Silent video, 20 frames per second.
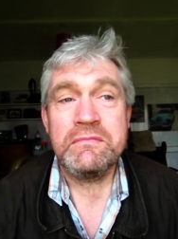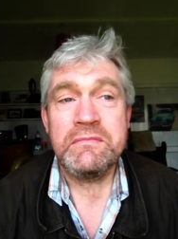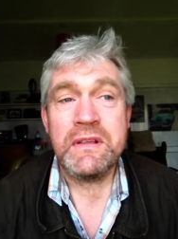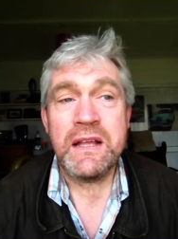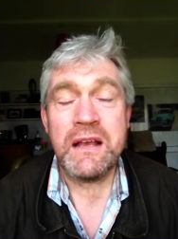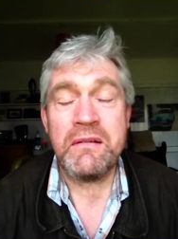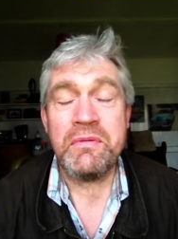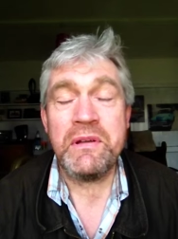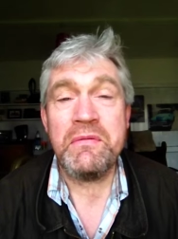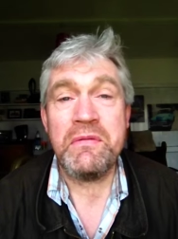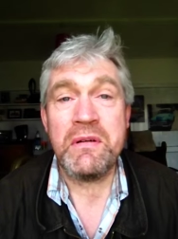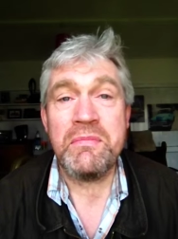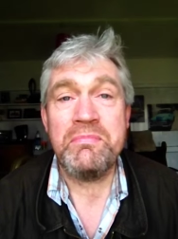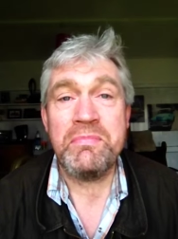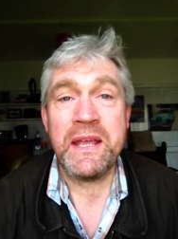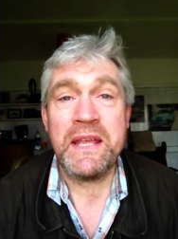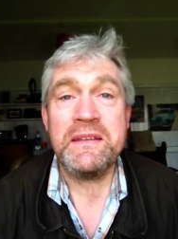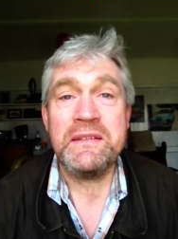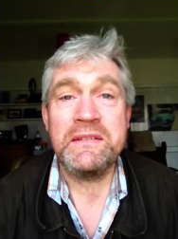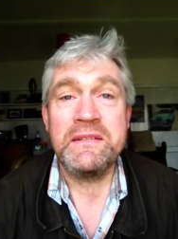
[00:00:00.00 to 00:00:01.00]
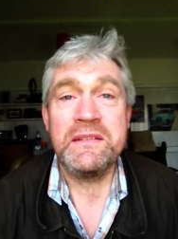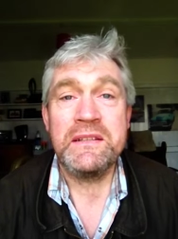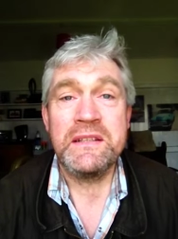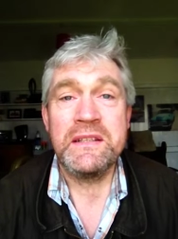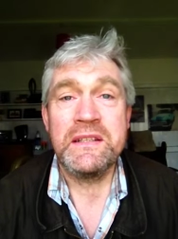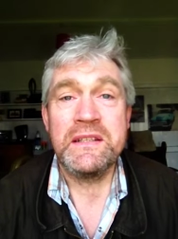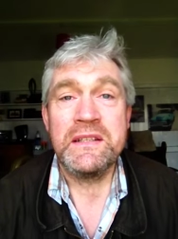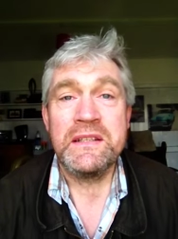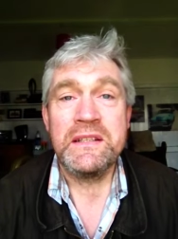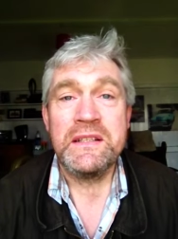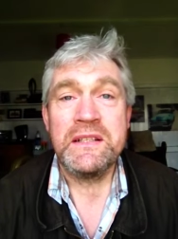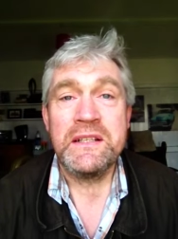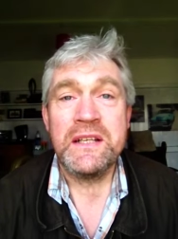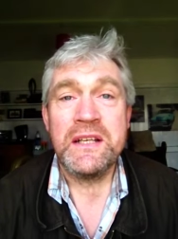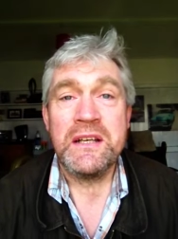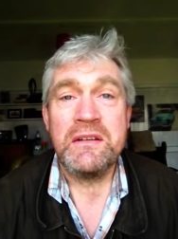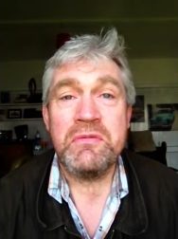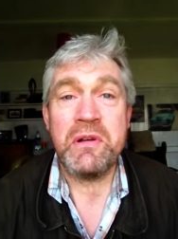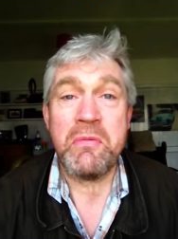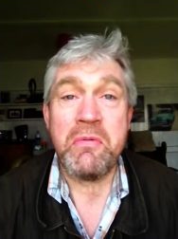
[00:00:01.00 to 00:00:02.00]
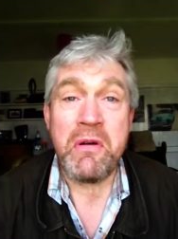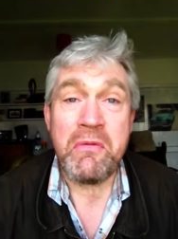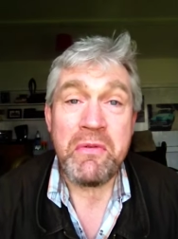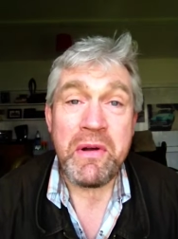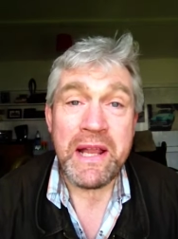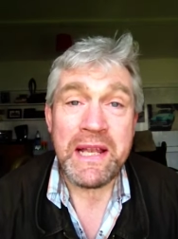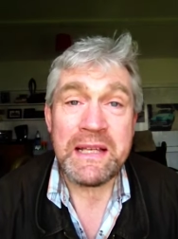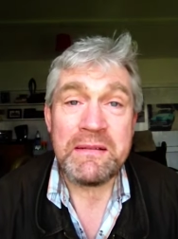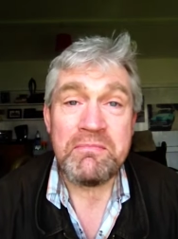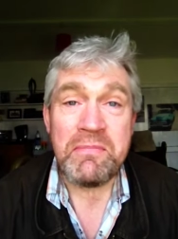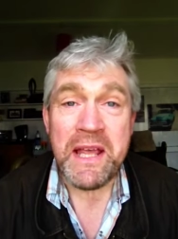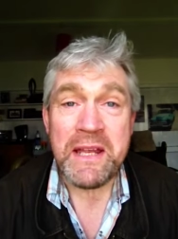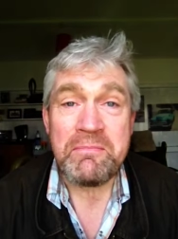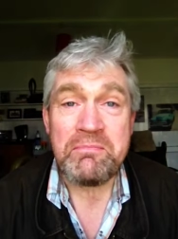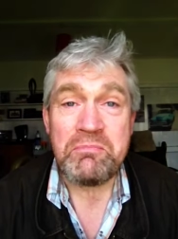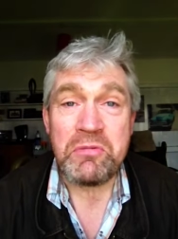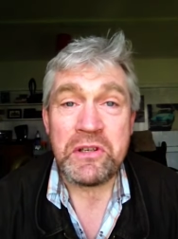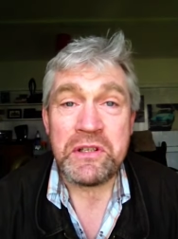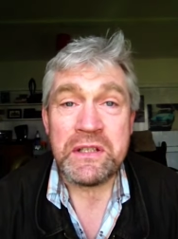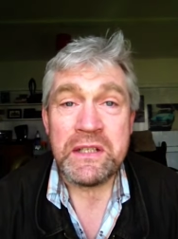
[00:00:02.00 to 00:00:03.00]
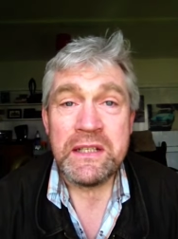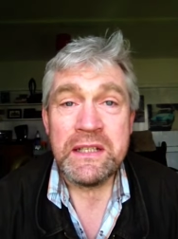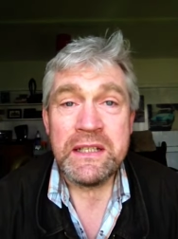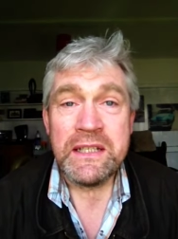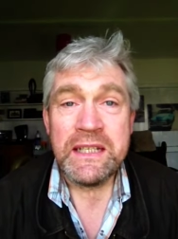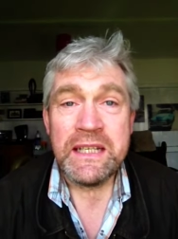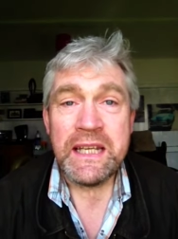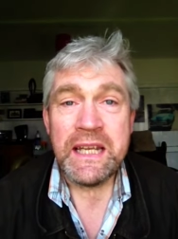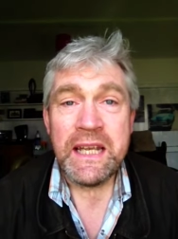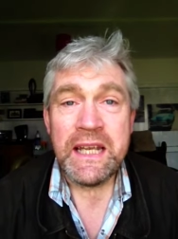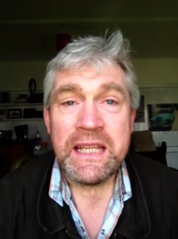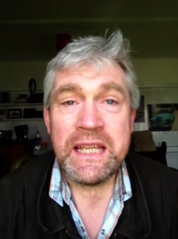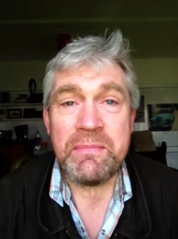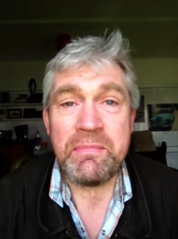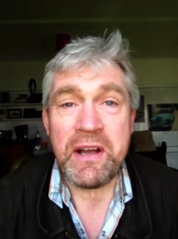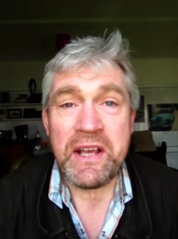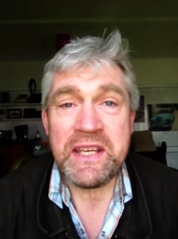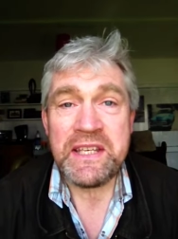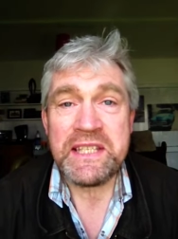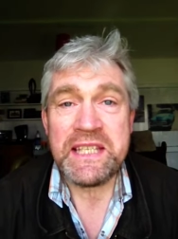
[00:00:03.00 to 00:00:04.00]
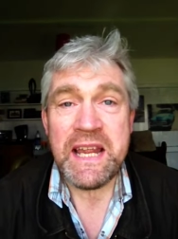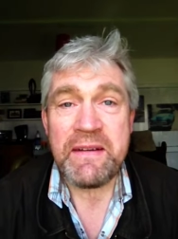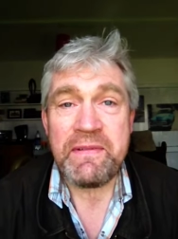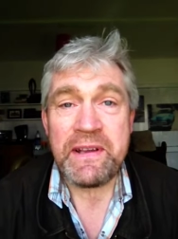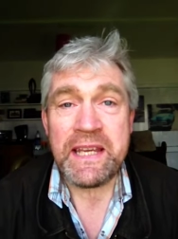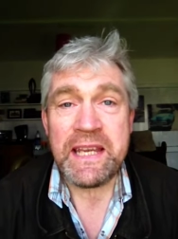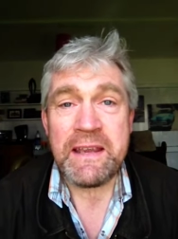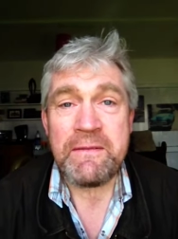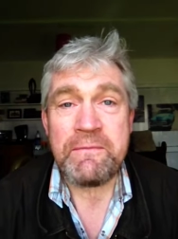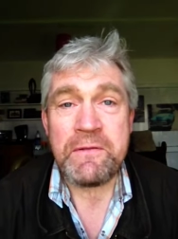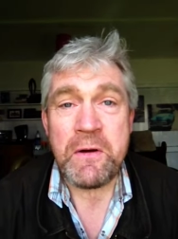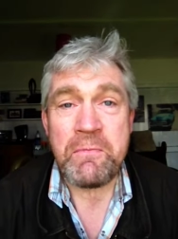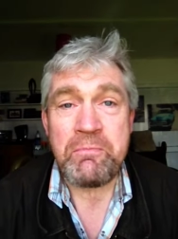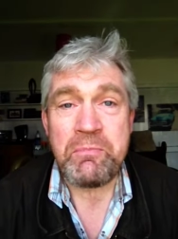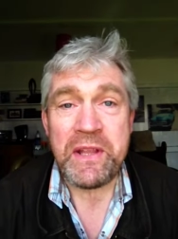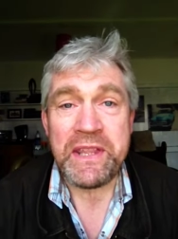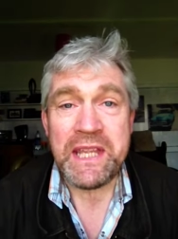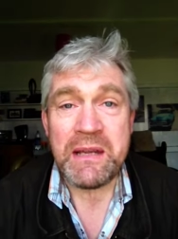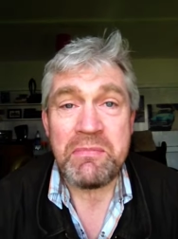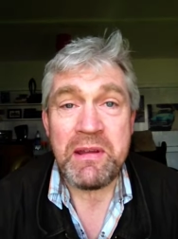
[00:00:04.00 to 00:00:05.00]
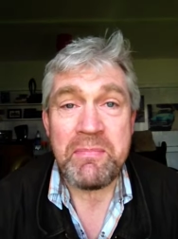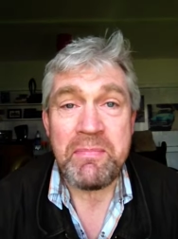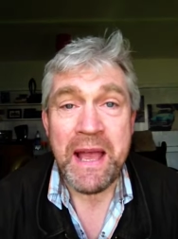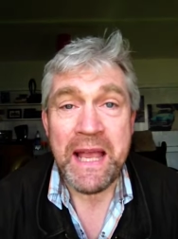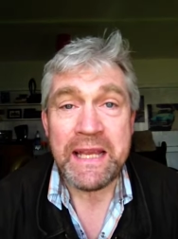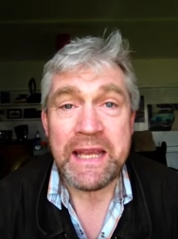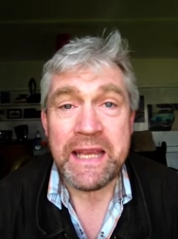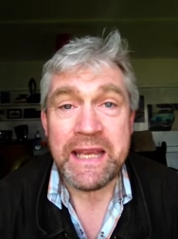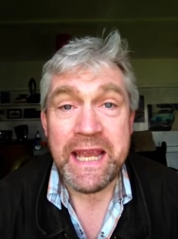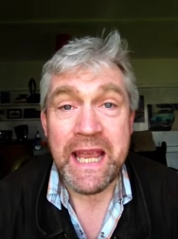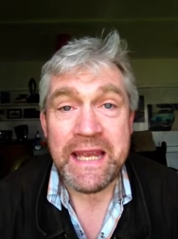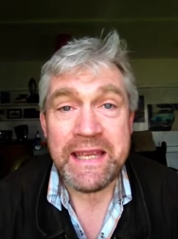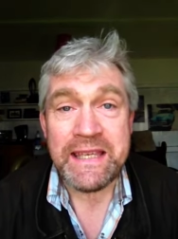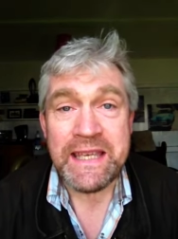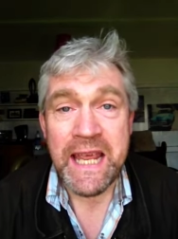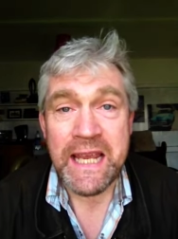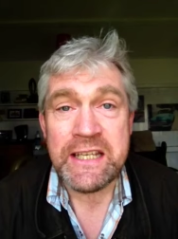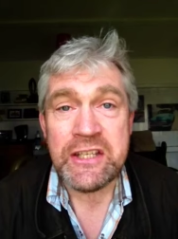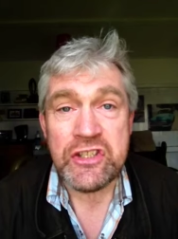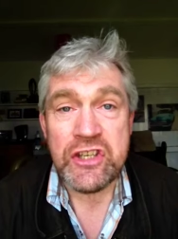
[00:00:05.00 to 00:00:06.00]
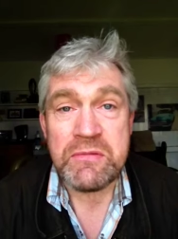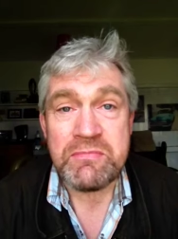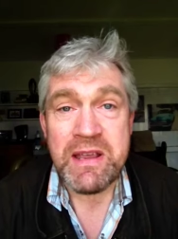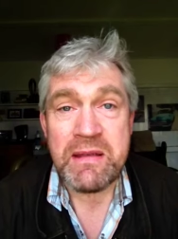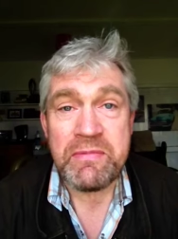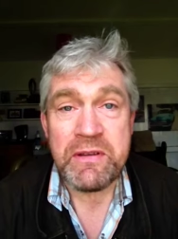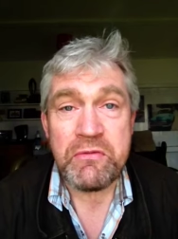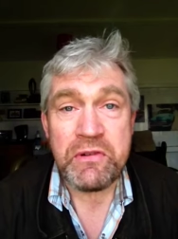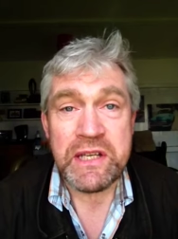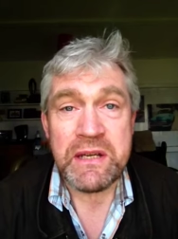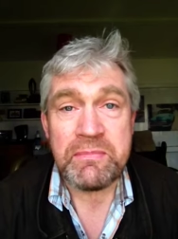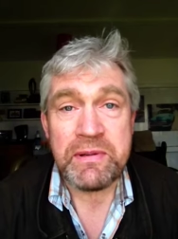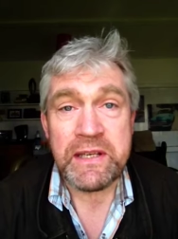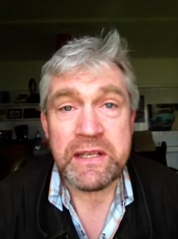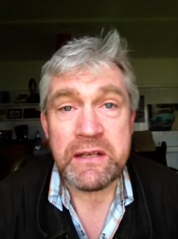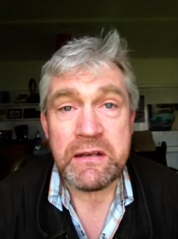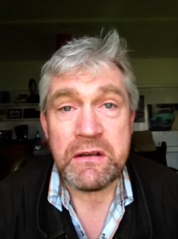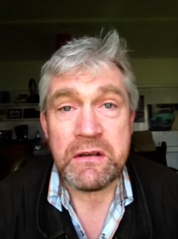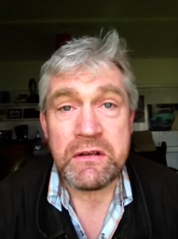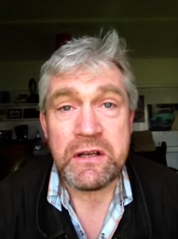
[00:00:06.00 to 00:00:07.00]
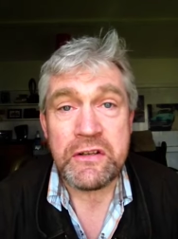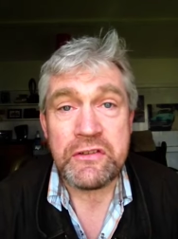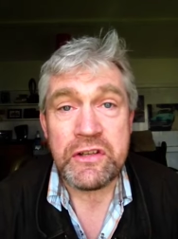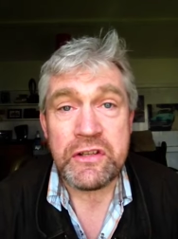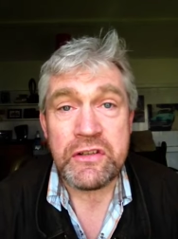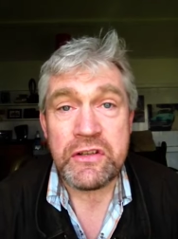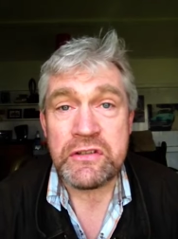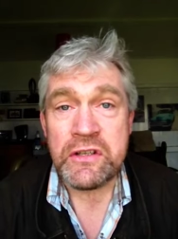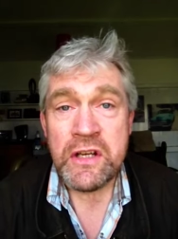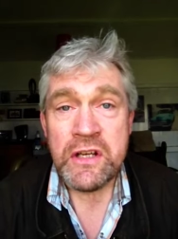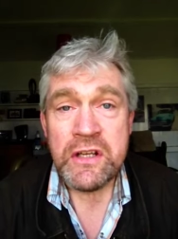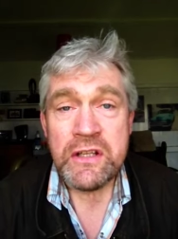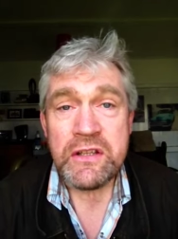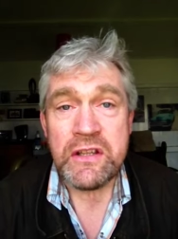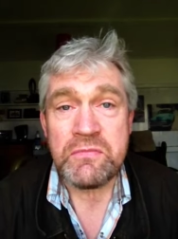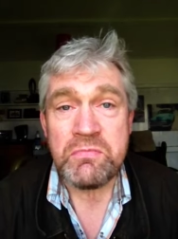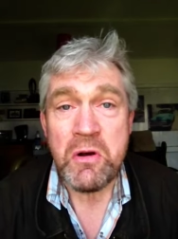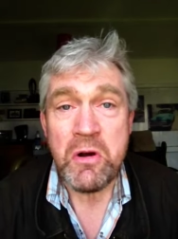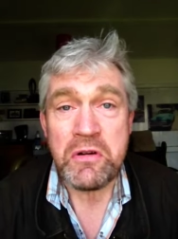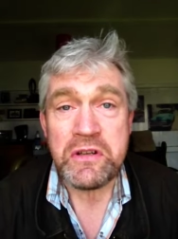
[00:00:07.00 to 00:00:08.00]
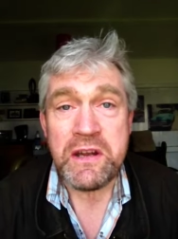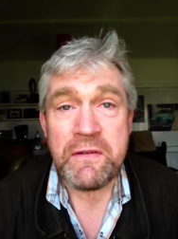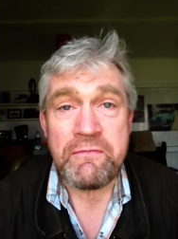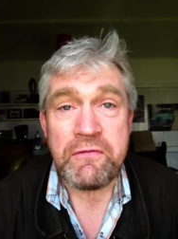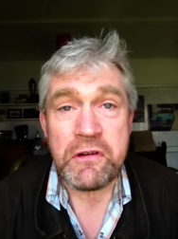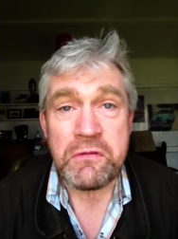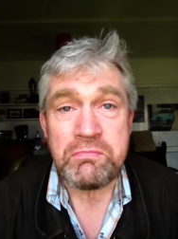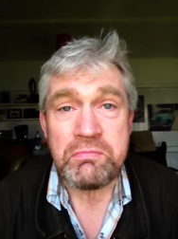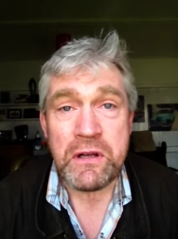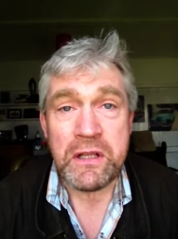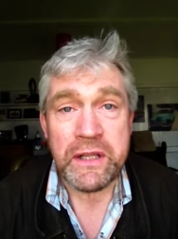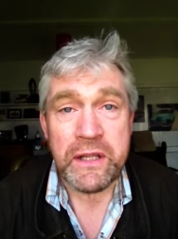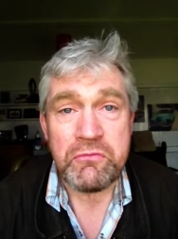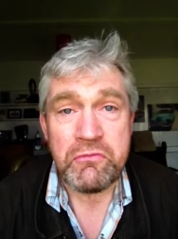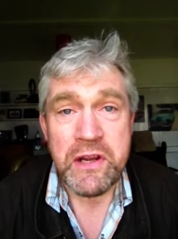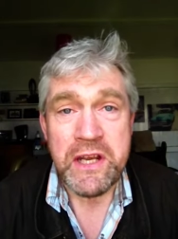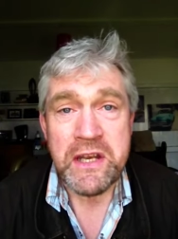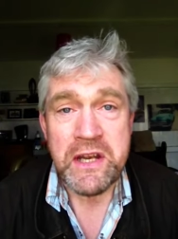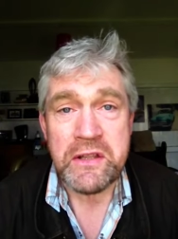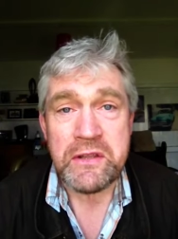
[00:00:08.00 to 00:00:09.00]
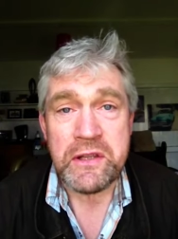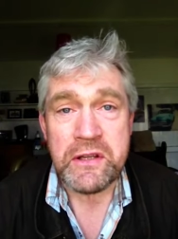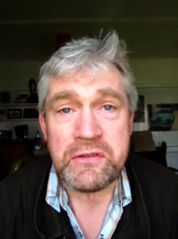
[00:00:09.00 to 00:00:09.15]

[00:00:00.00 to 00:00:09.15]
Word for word: How ah, we were bit we were well bet, but the boys never gave up, and they'll be back again next year, maybe with a bit of luck. And so there's there's more to football than winning.